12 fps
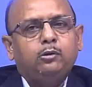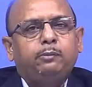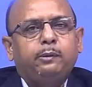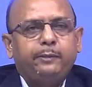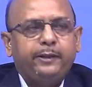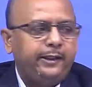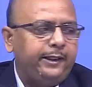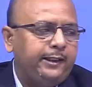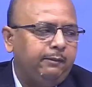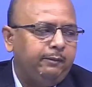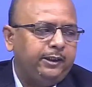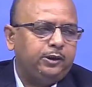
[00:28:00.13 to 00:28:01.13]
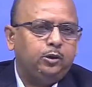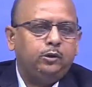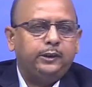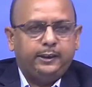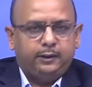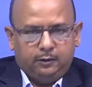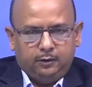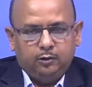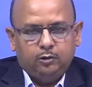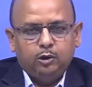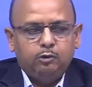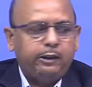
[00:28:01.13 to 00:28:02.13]
to prepare data, make sure that
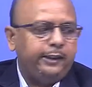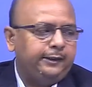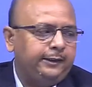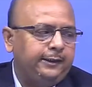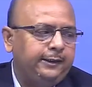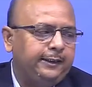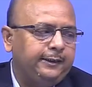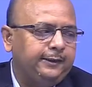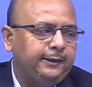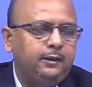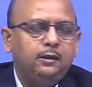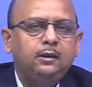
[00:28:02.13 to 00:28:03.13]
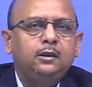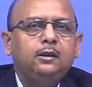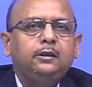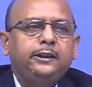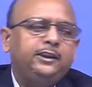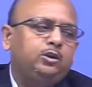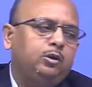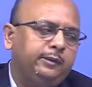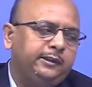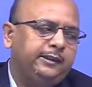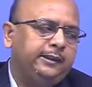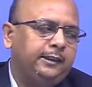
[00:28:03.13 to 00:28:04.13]
good quality data is there is no
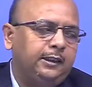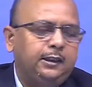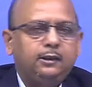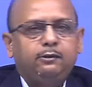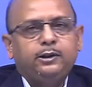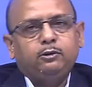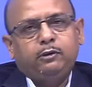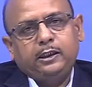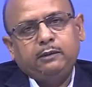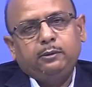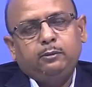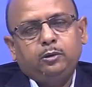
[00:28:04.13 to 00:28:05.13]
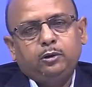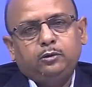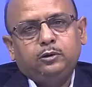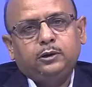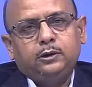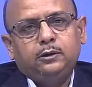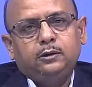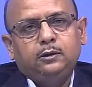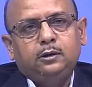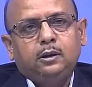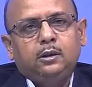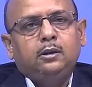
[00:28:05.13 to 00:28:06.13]
missing data, otherwise you will not be able to use it.
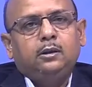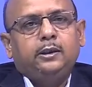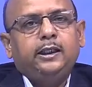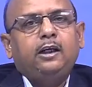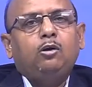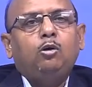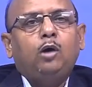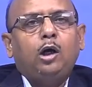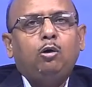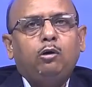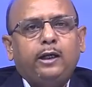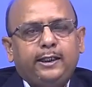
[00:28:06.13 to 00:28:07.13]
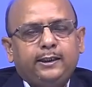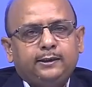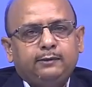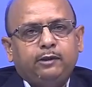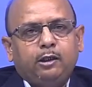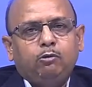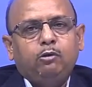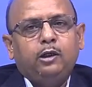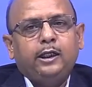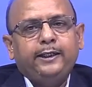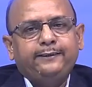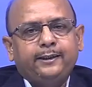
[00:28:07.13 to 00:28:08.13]
There are no outliers. If
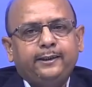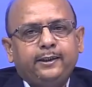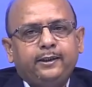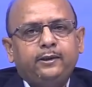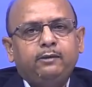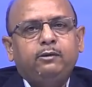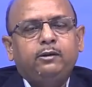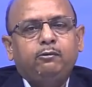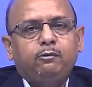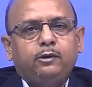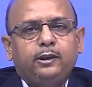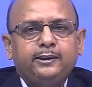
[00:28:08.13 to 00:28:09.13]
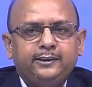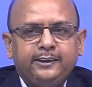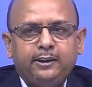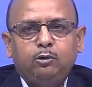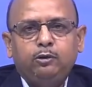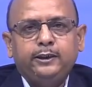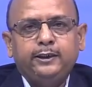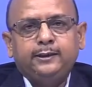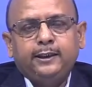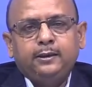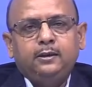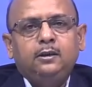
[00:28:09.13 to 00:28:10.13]
outliers are there, then the decision rule says
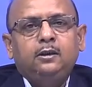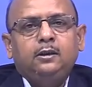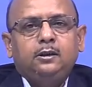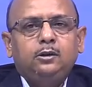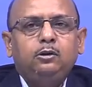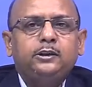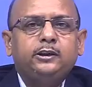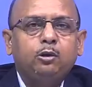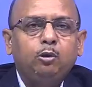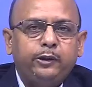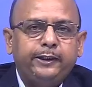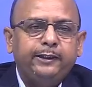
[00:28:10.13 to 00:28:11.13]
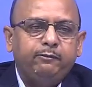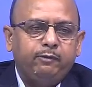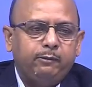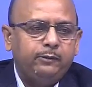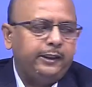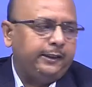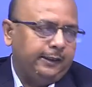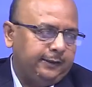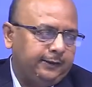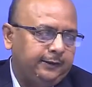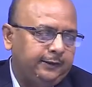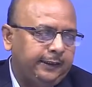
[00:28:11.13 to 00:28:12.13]
that you exclude them from the
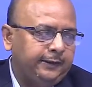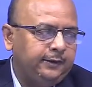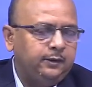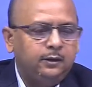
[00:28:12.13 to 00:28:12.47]
analysis, right.